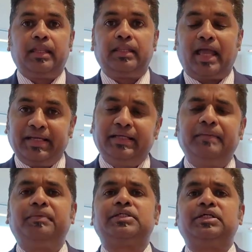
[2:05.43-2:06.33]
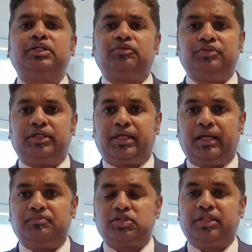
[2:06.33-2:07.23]
90% of the
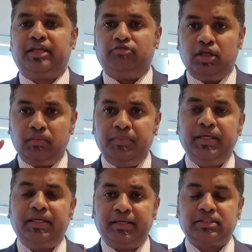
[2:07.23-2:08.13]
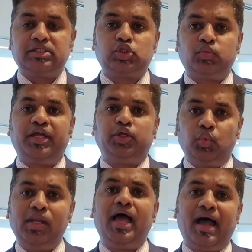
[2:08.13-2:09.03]
times there will be cases where you
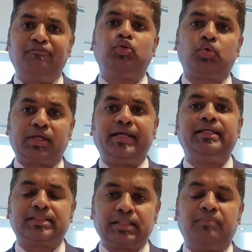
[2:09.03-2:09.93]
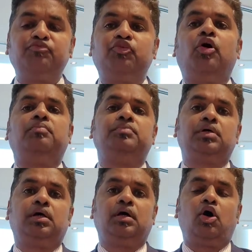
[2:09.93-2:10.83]
will have to write some form
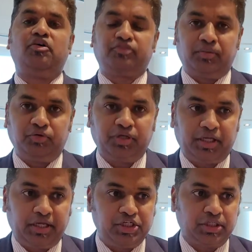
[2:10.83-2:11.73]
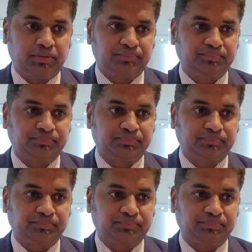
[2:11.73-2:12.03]
of communication.